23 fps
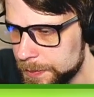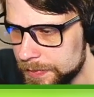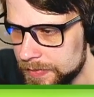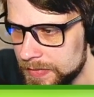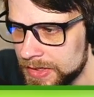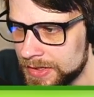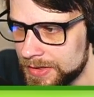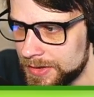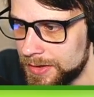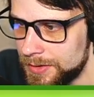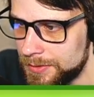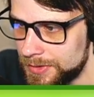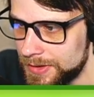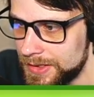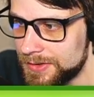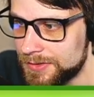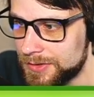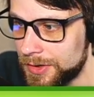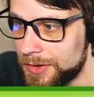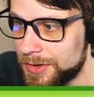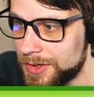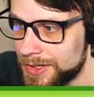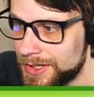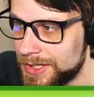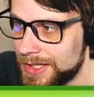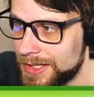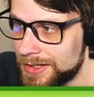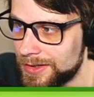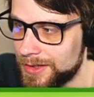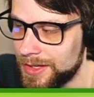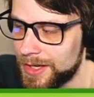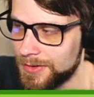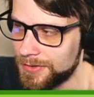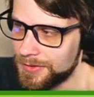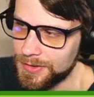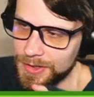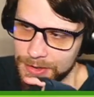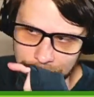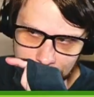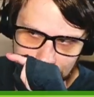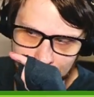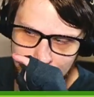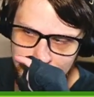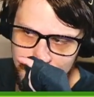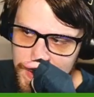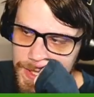you know, things are going to get a lot
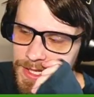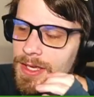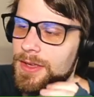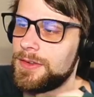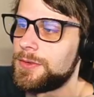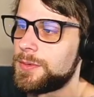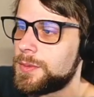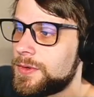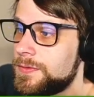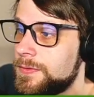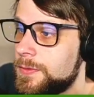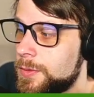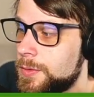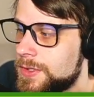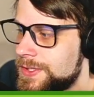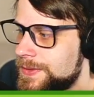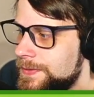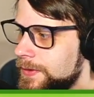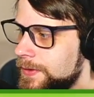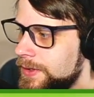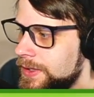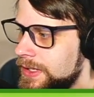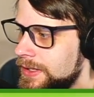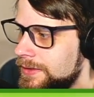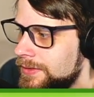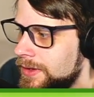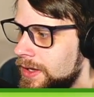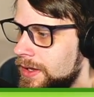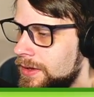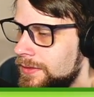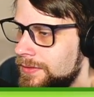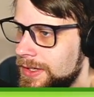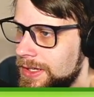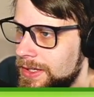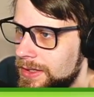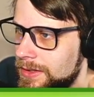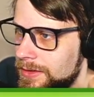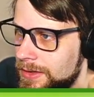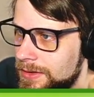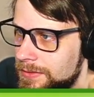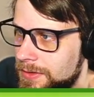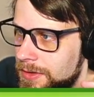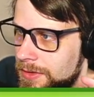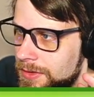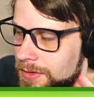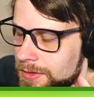scarier because we're forcefully evolving at
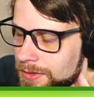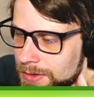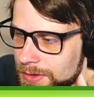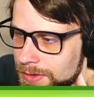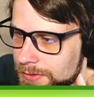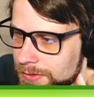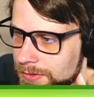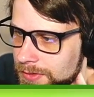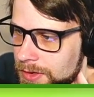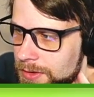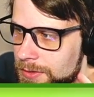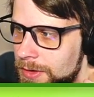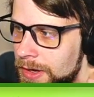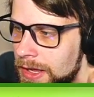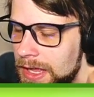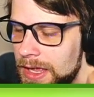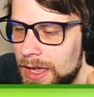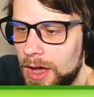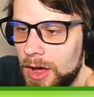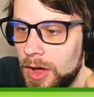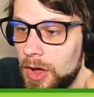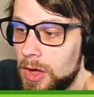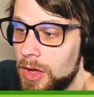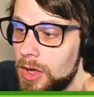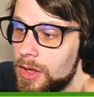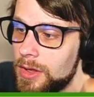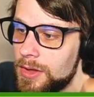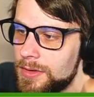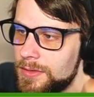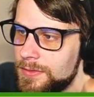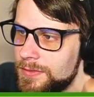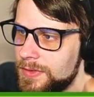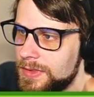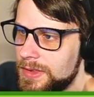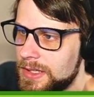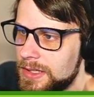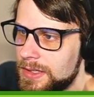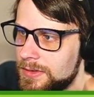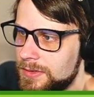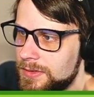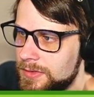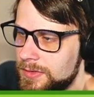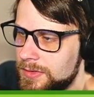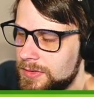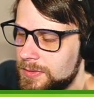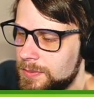level 30. So all of
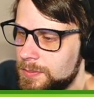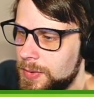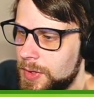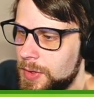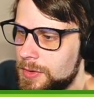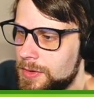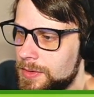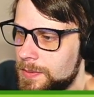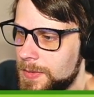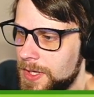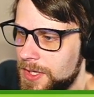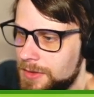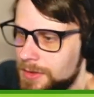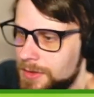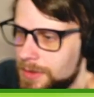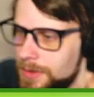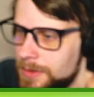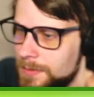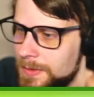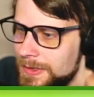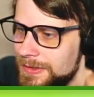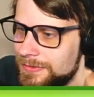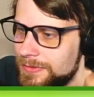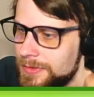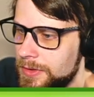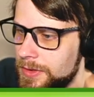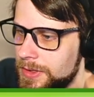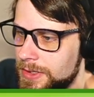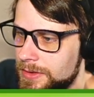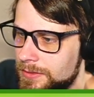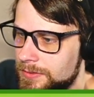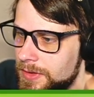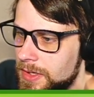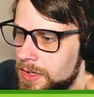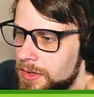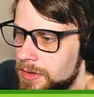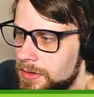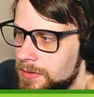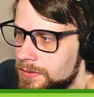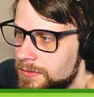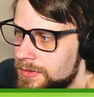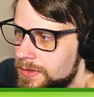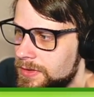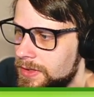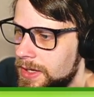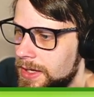these Pokemon are going to be fully
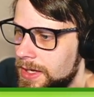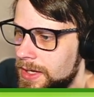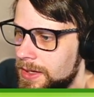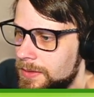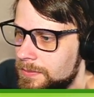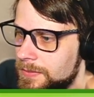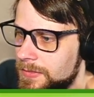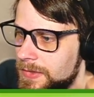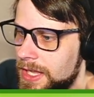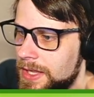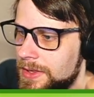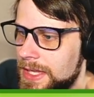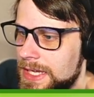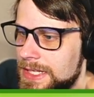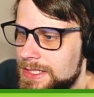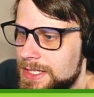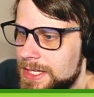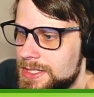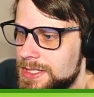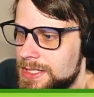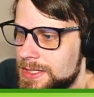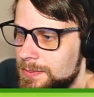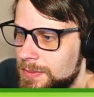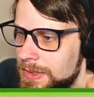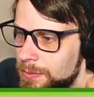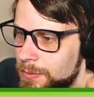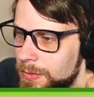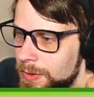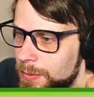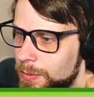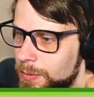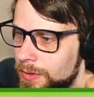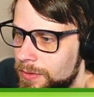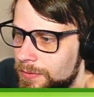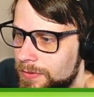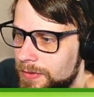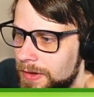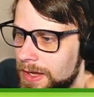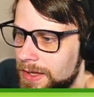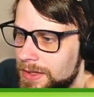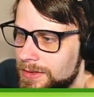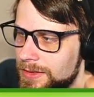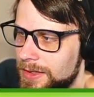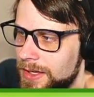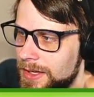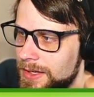evolved. Now that doesn't mean we won't
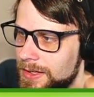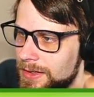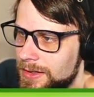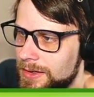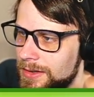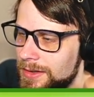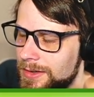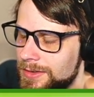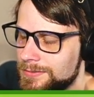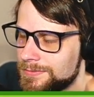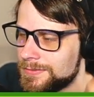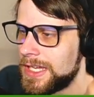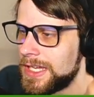find like a